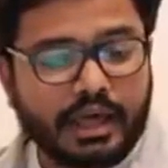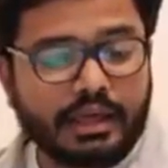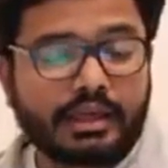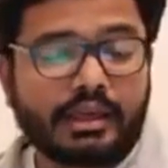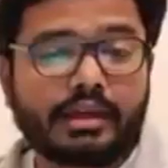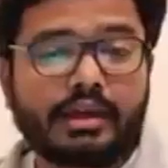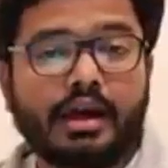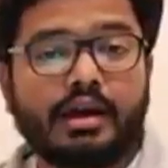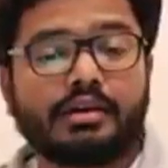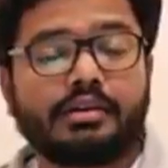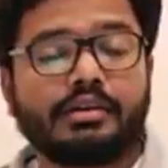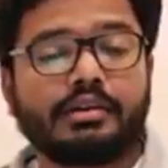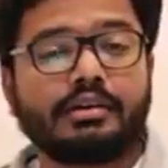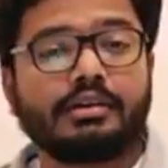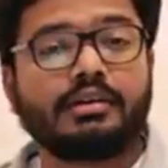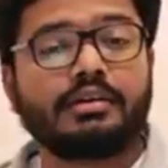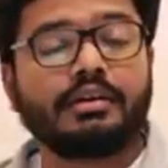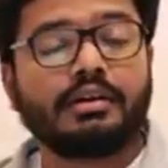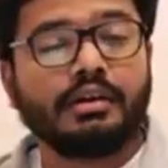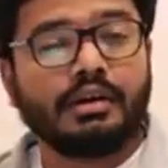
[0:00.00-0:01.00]

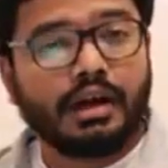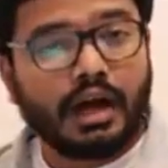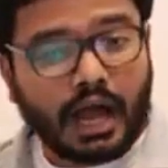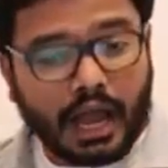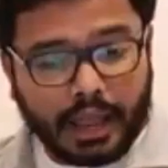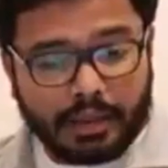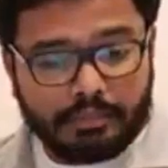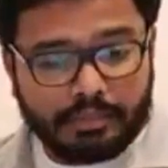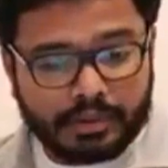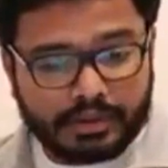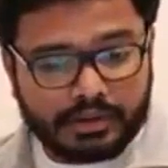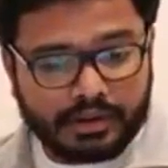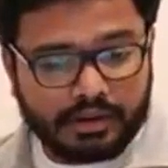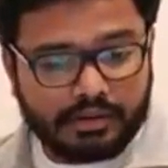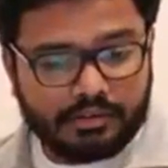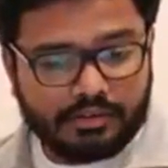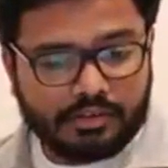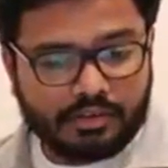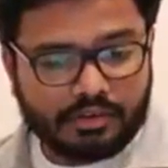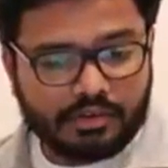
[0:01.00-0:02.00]
tachycardia,
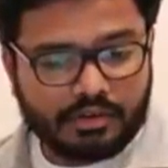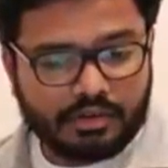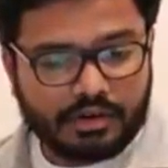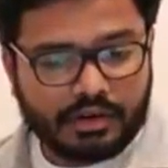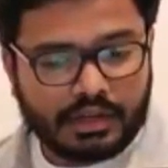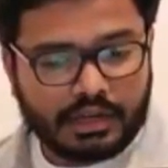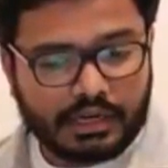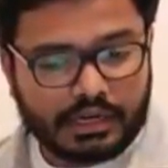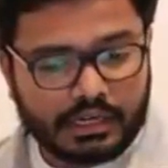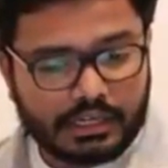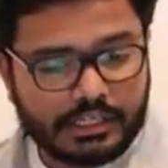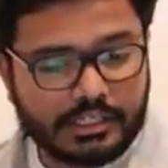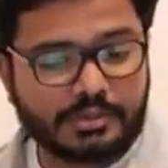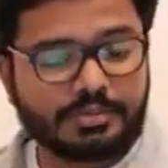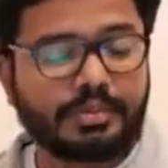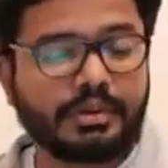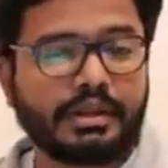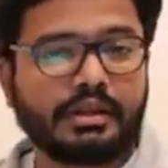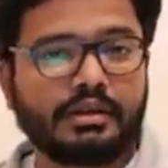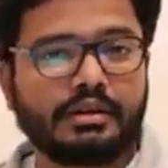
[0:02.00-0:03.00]
hypertension,
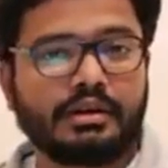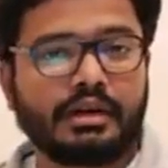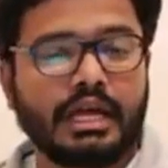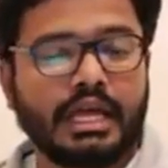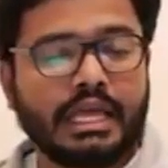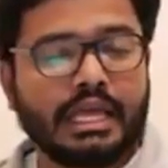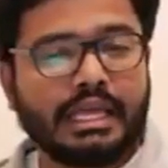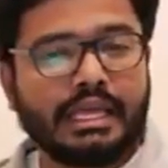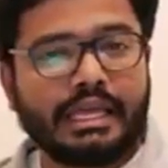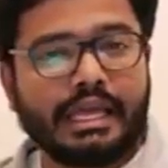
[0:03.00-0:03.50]
dyspnea,